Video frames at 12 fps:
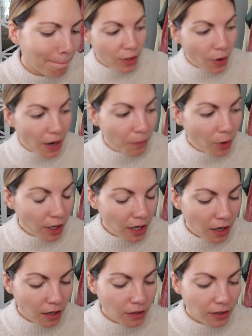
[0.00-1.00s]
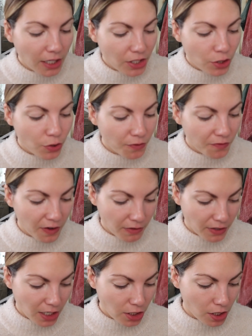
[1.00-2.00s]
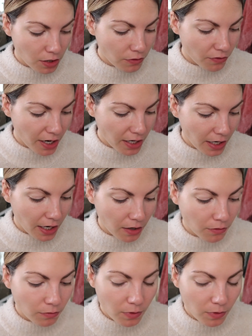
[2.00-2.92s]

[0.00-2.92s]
So I'm working on 2 foundations right now.